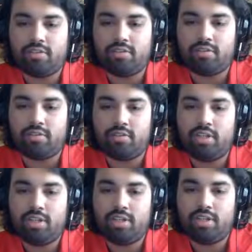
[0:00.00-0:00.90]
to
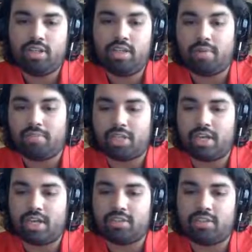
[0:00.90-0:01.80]
keep up the
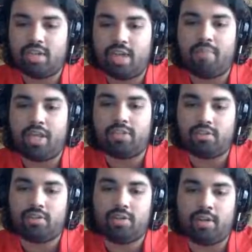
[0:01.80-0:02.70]
connection and make
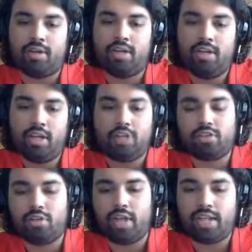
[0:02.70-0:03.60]
sure
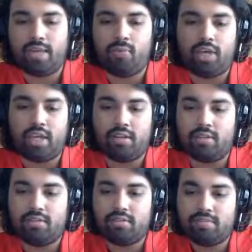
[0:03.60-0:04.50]
ensure that they won't get
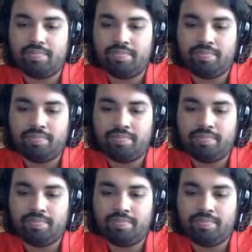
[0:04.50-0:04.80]
loose.